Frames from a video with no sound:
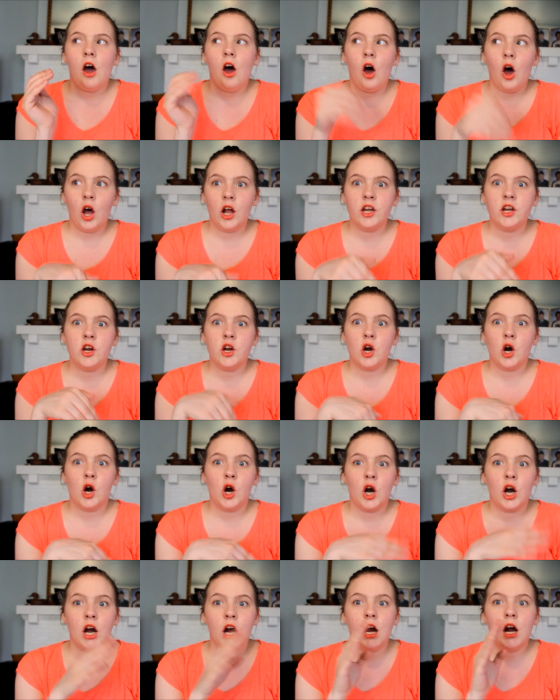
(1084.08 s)
on
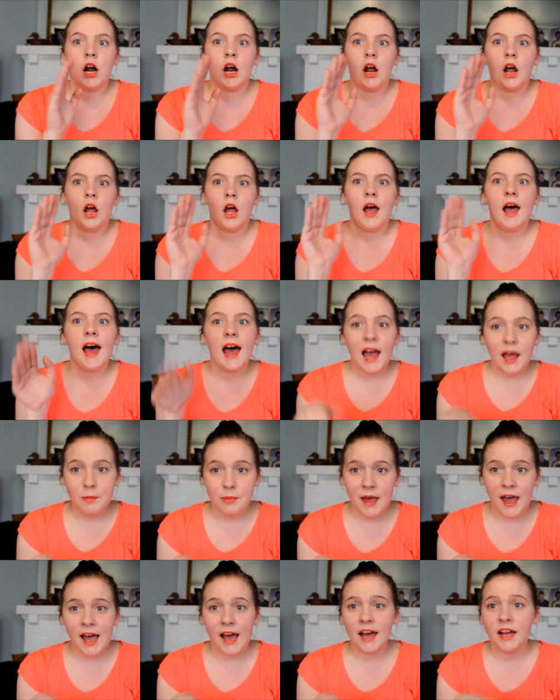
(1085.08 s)
your
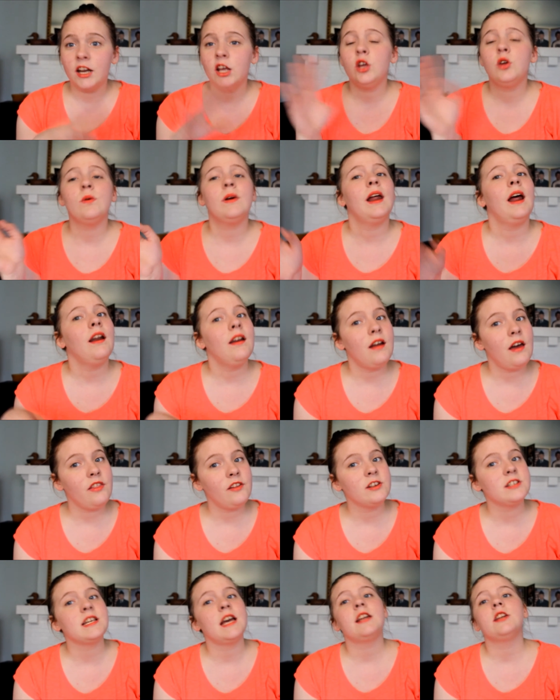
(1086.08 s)
iPad, you get
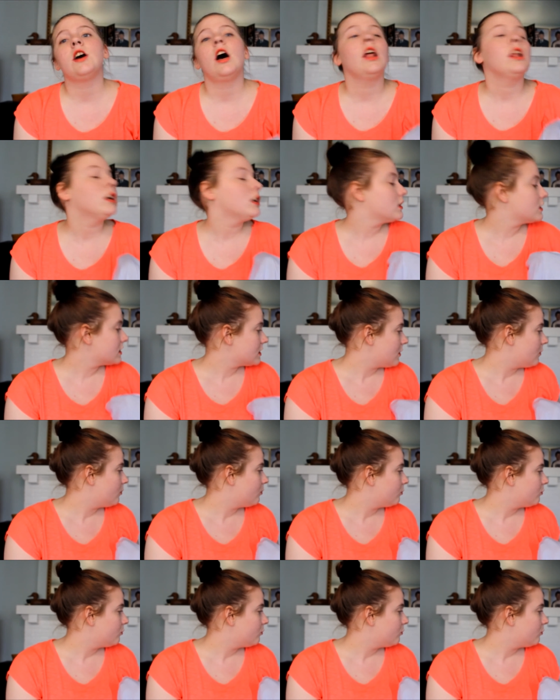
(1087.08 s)
another $10.